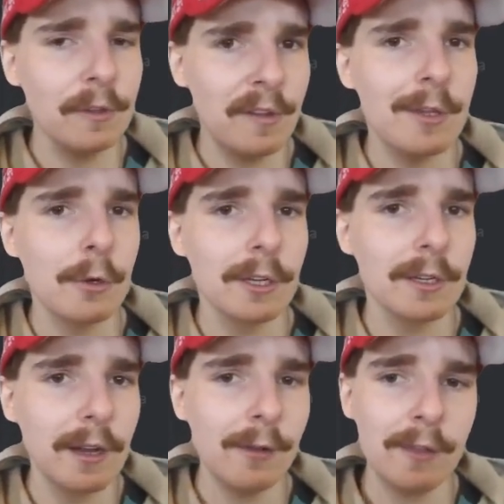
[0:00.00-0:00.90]
he
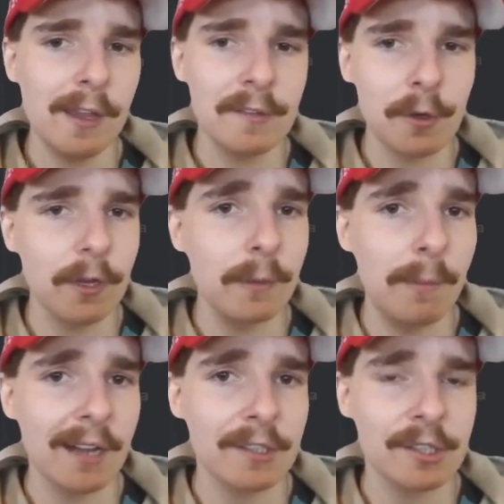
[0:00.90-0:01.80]
cooking? I don't think he's cooking
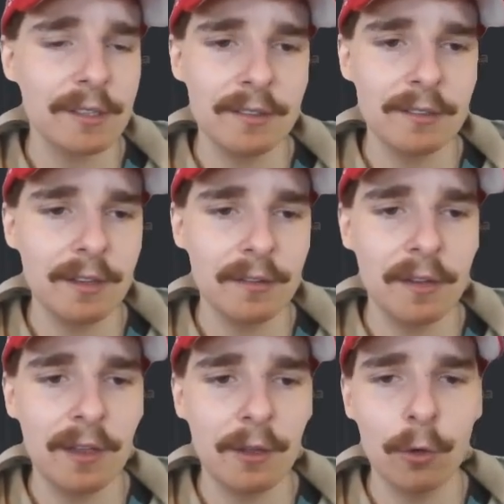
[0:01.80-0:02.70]
much. It doesn't
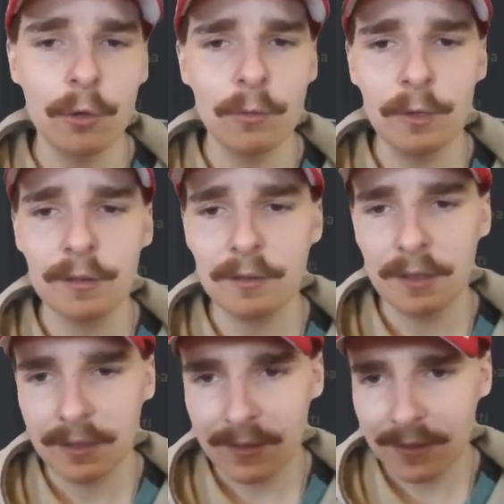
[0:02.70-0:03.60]
sound good. What?
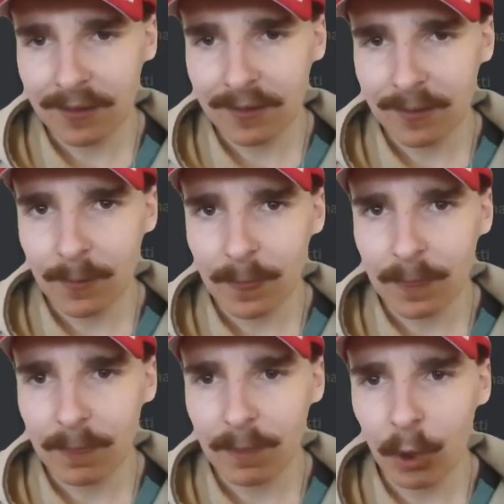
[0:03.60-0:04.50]

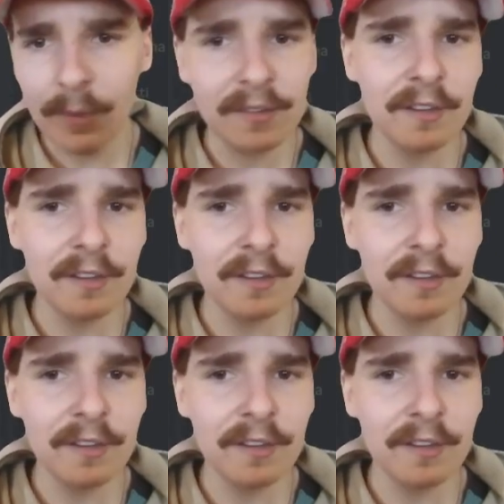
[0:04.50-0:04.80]
Who is this